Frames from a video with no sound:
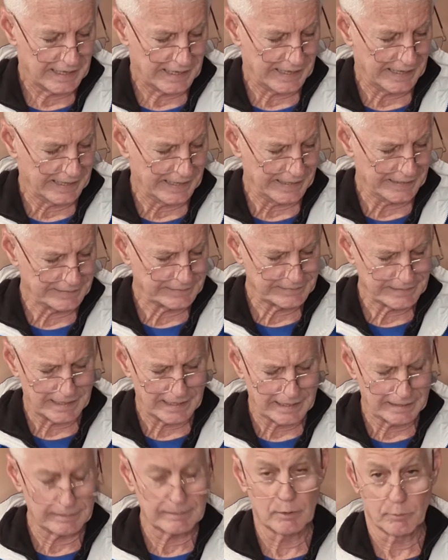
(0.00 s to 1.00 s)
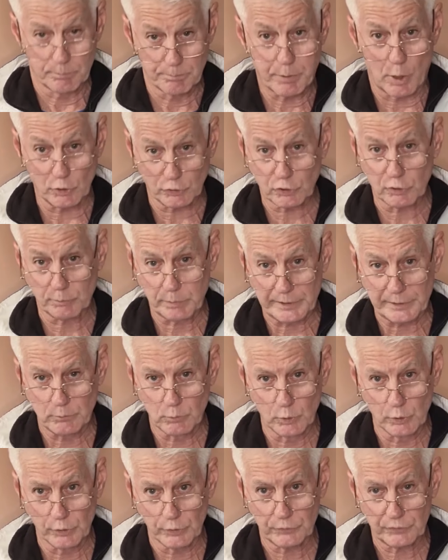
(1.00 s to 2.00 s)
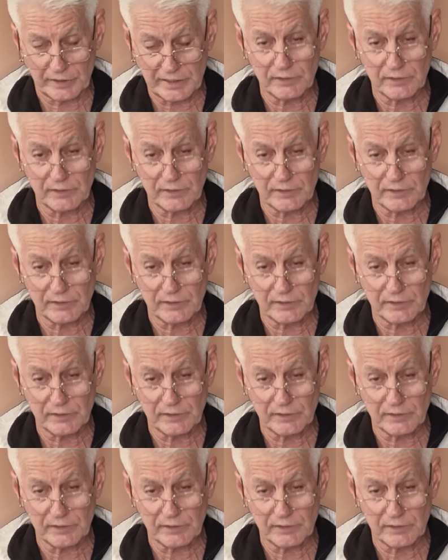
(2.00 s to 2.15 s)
and possibly worse.